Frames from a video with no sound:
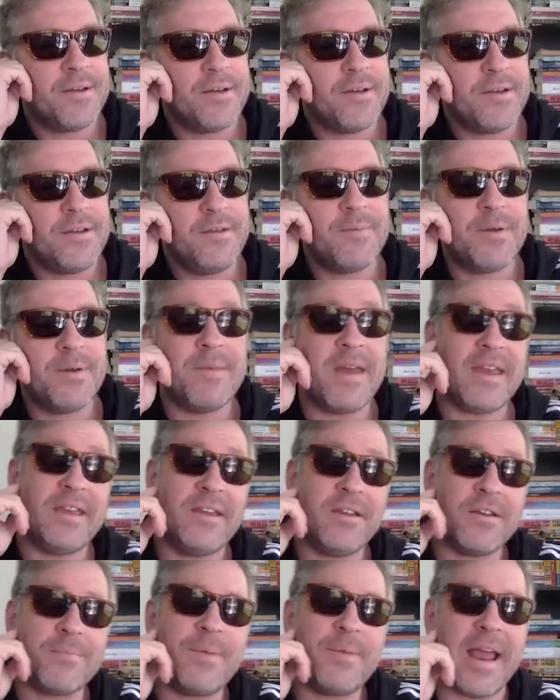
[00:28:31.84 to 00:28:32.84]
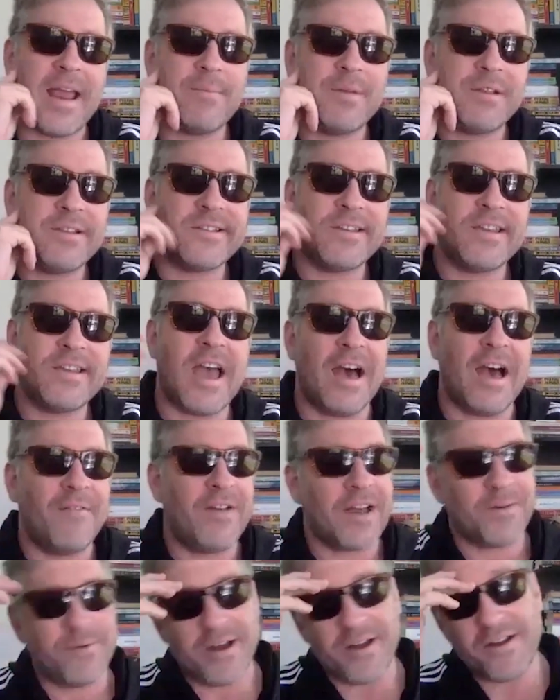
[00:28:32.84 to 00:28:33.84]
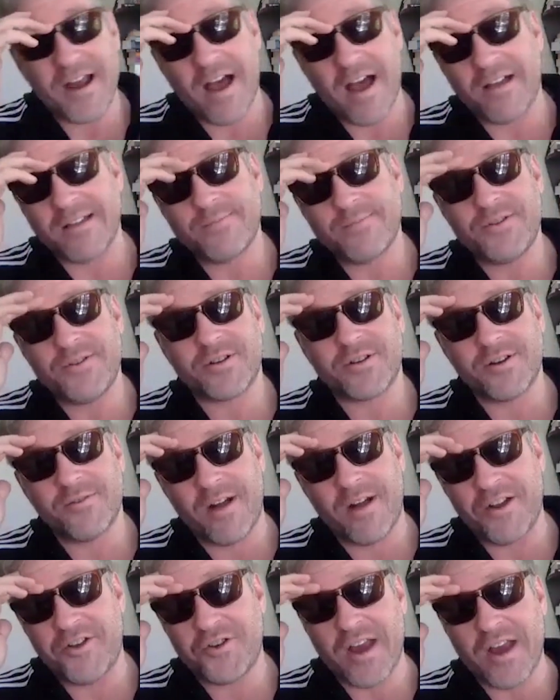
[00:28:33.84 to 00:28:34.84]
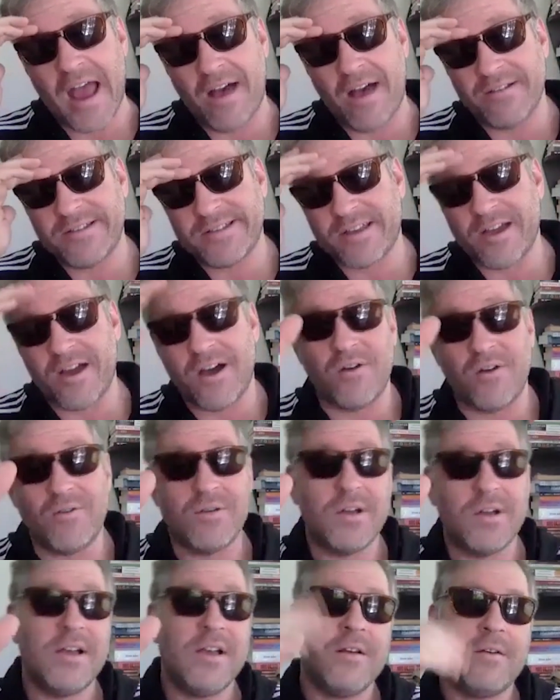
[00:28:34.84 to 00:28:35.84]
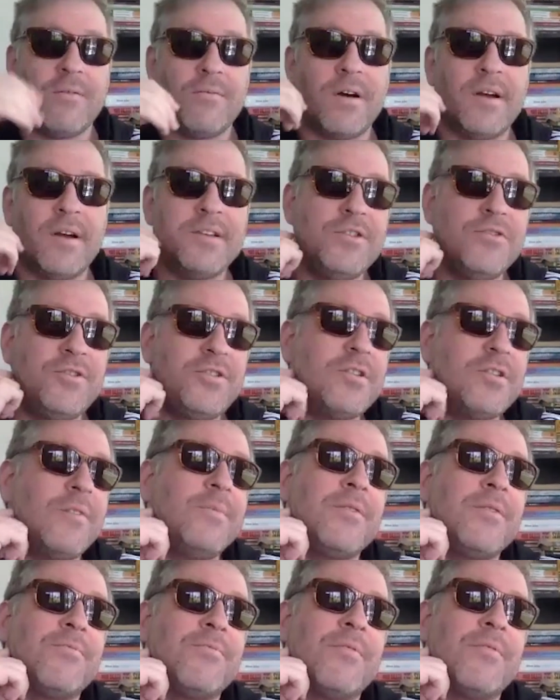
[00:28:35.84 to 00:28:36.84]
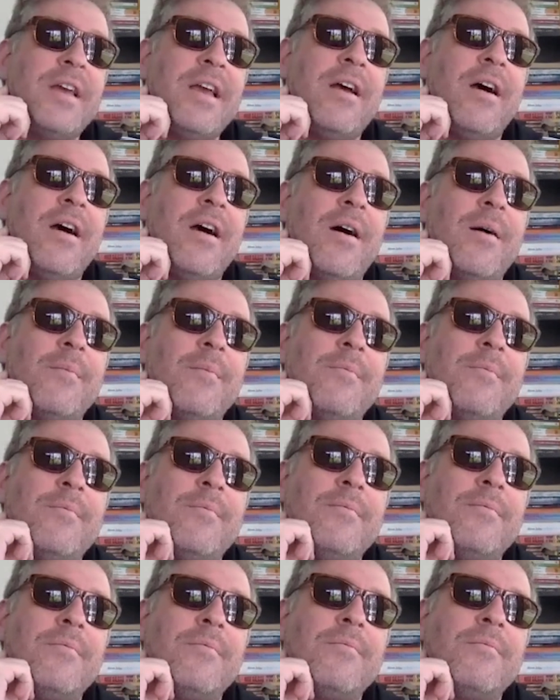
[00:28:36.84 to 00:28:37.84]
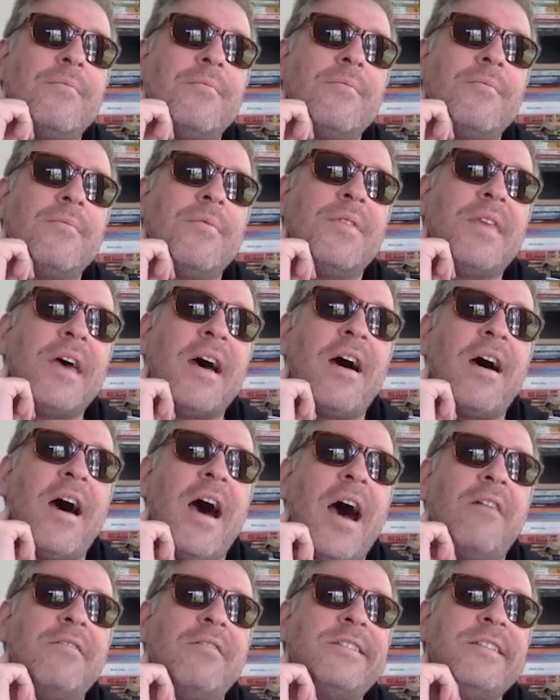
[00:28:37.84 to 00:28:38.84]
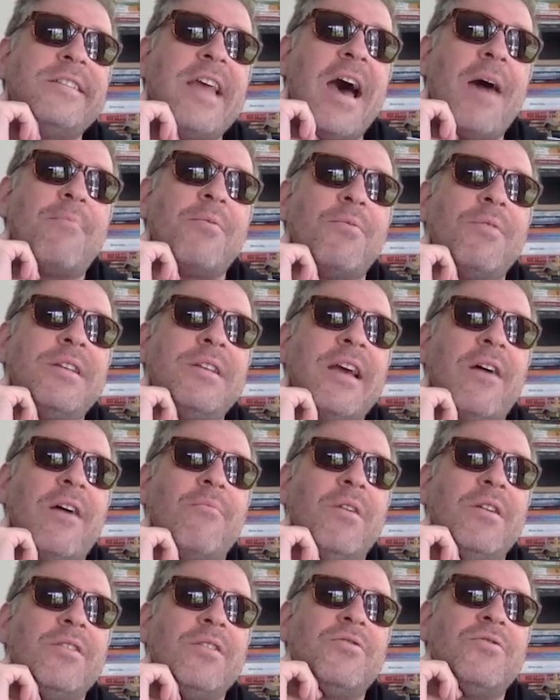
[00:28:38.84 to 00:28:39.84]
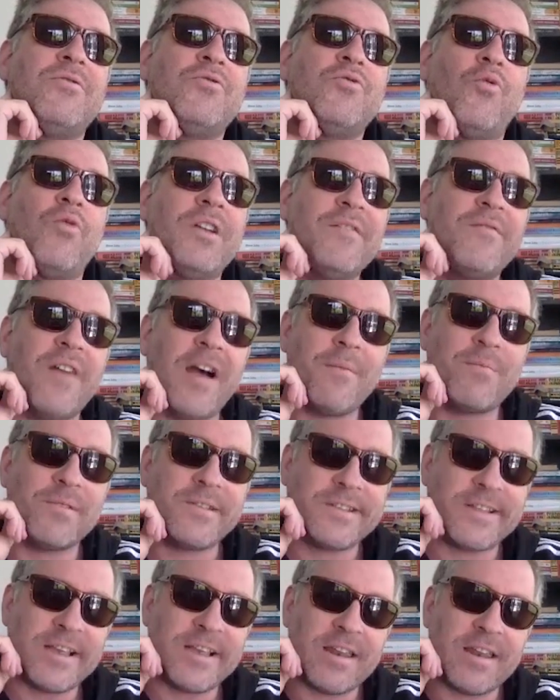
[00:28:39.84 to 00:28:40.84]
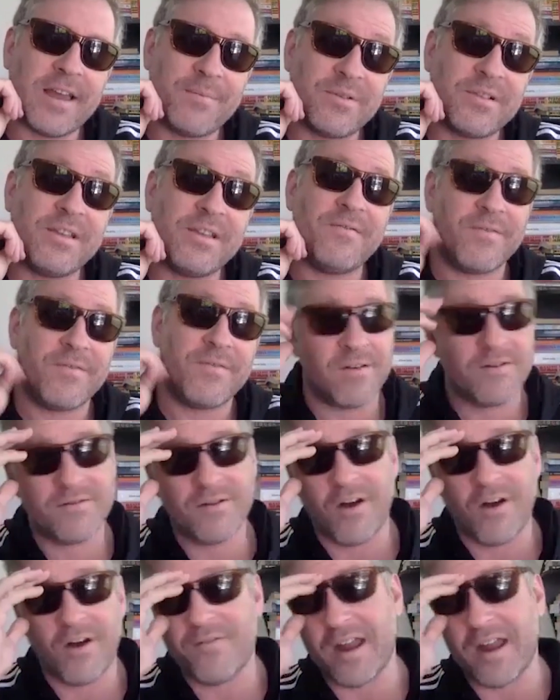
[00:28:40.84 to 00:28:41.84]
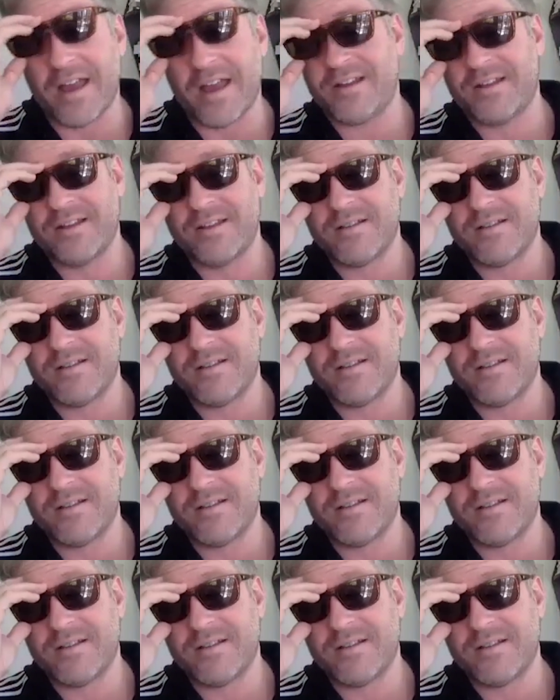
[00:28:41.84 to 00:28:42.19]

you've been making your payments. So you have equity in your house, but you're going to watch your house go. You showed me that a house in Napa went down, 25%, I believe, overnight.